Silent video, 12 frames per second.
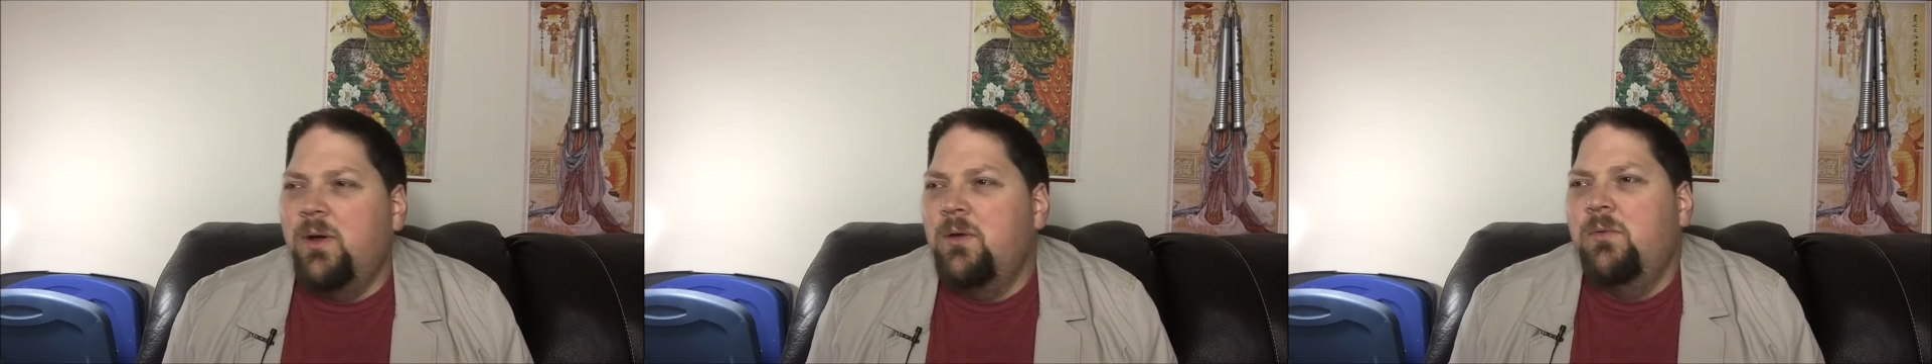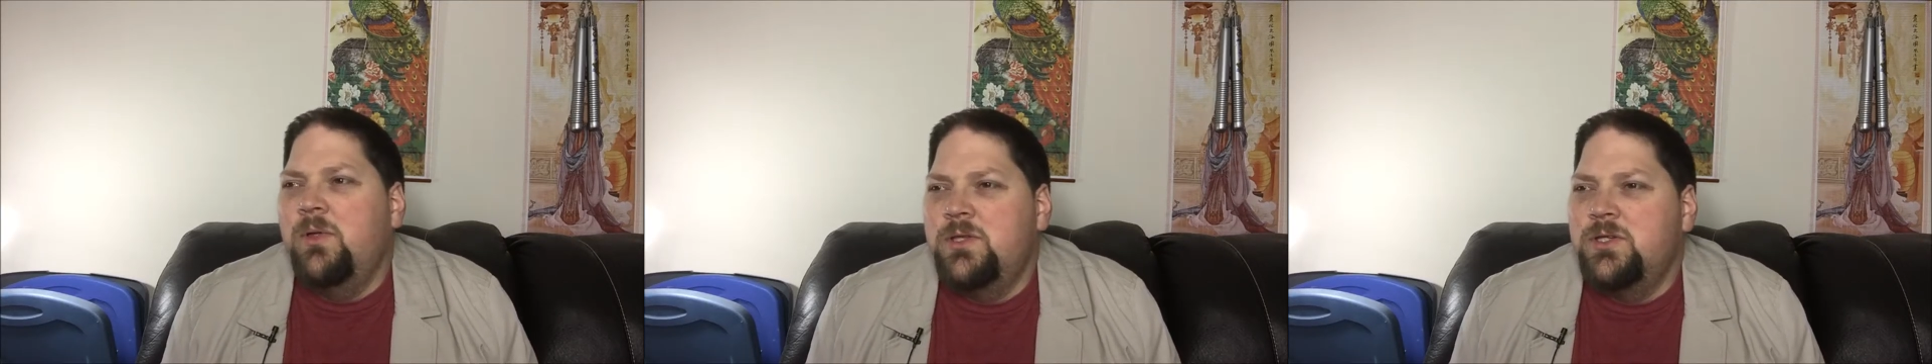Why
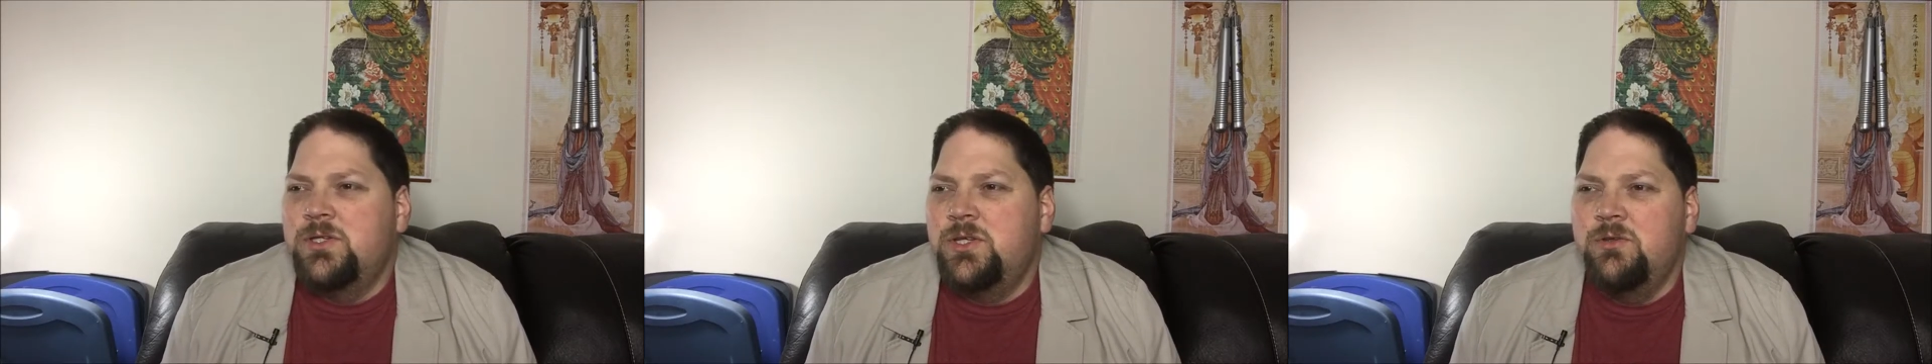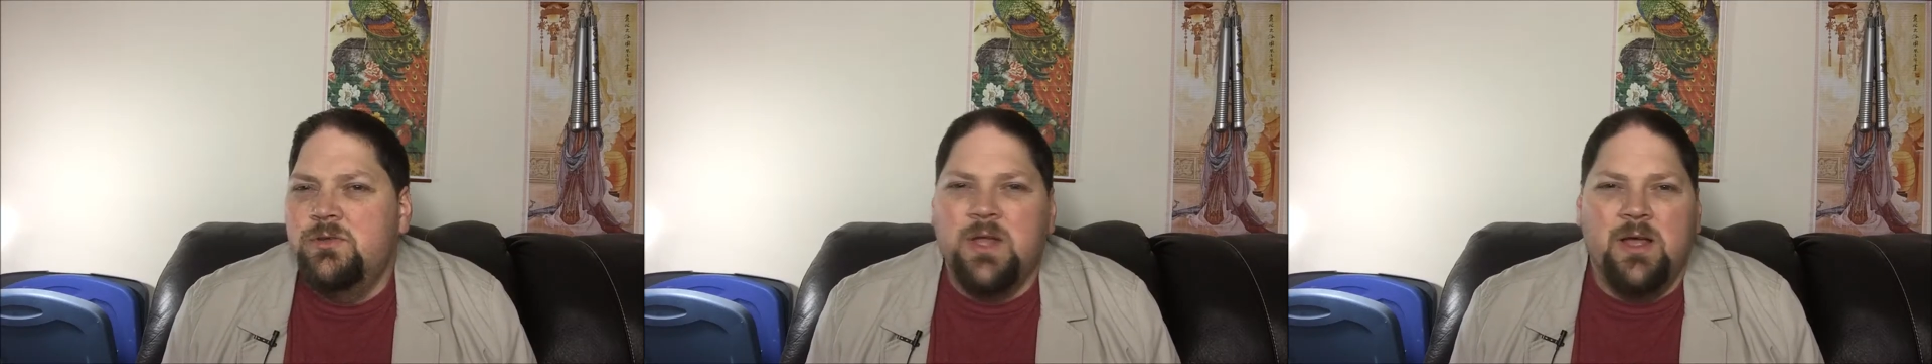don't we
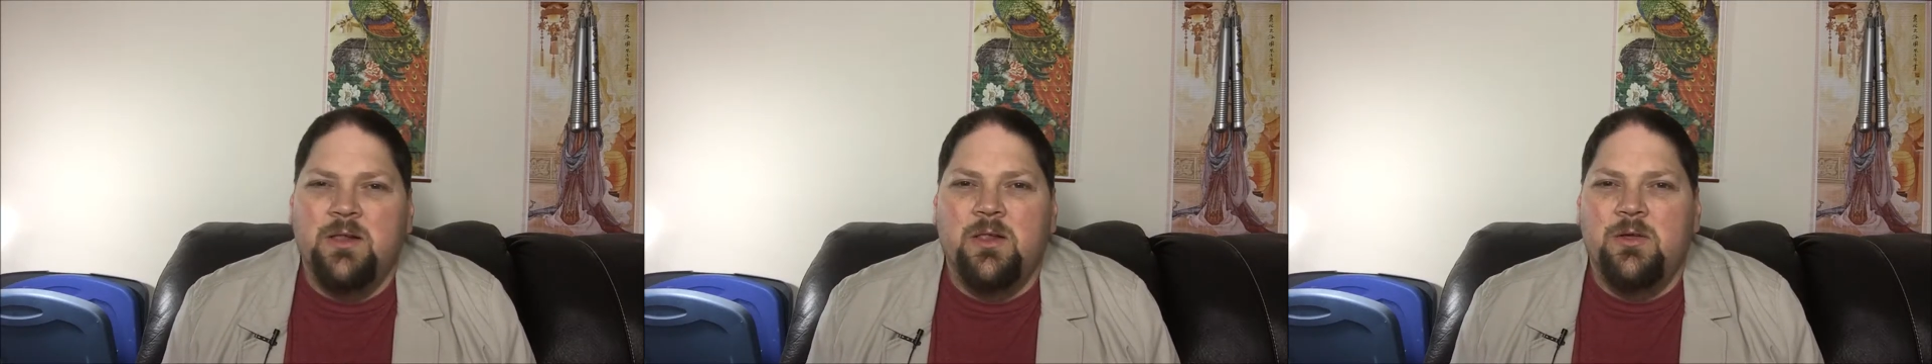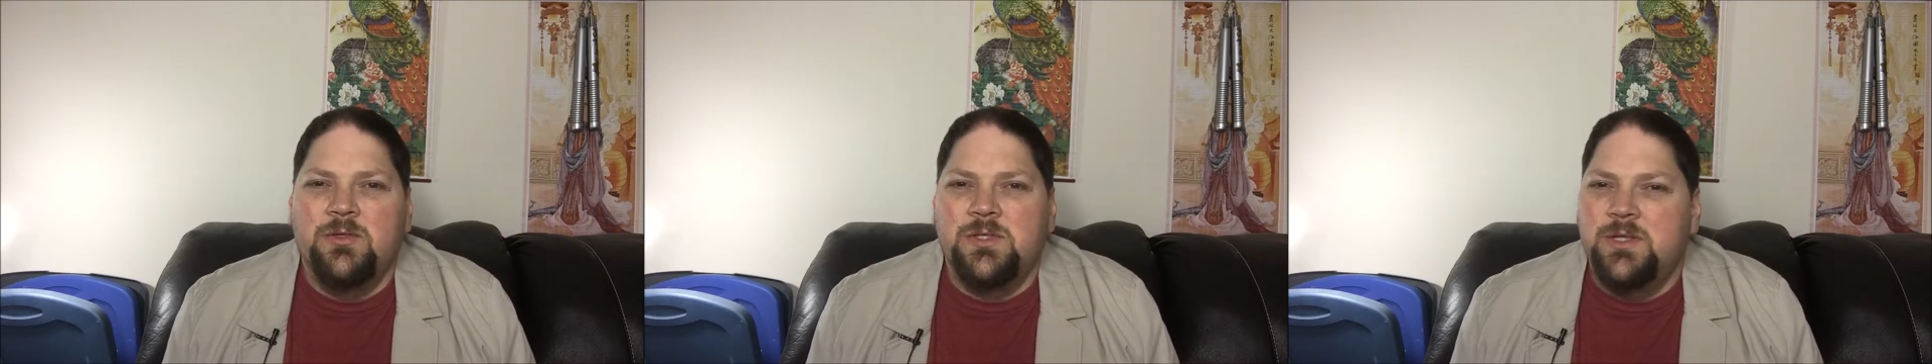just use like
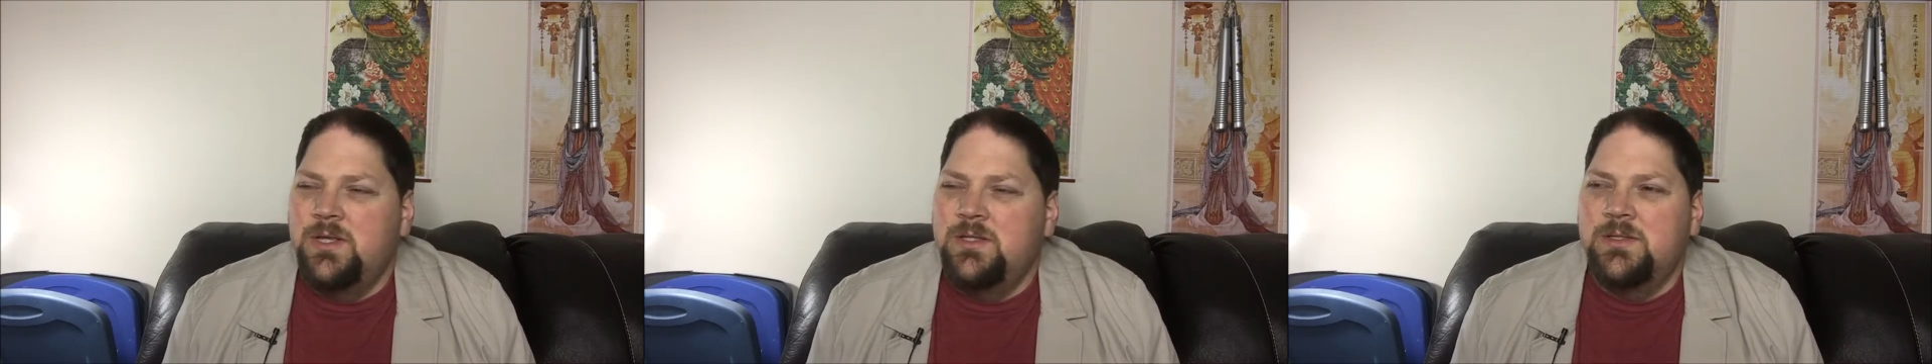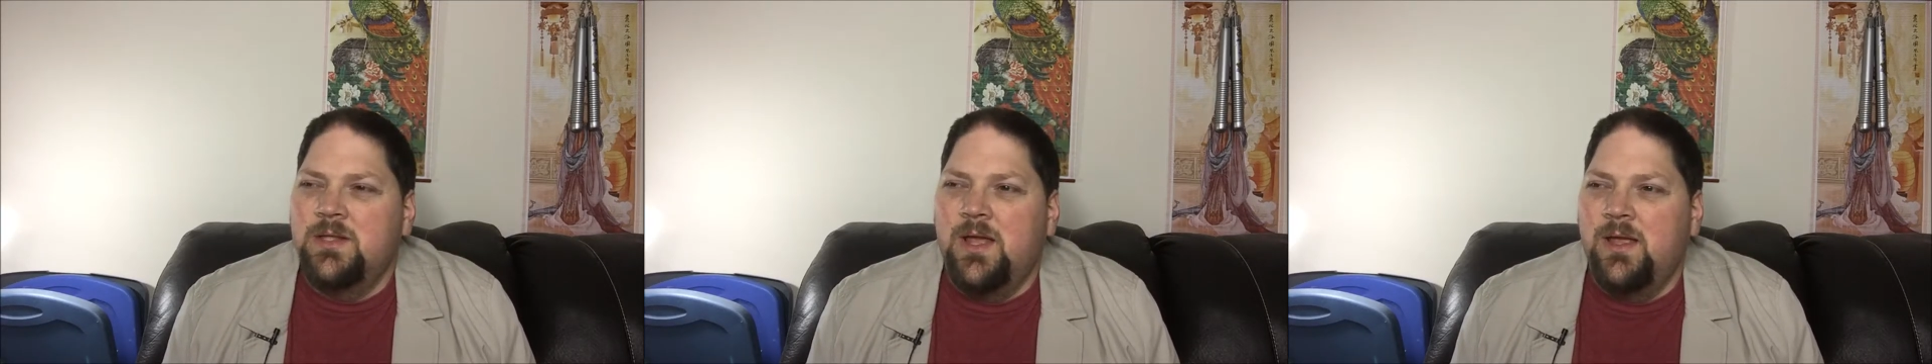cloth seats?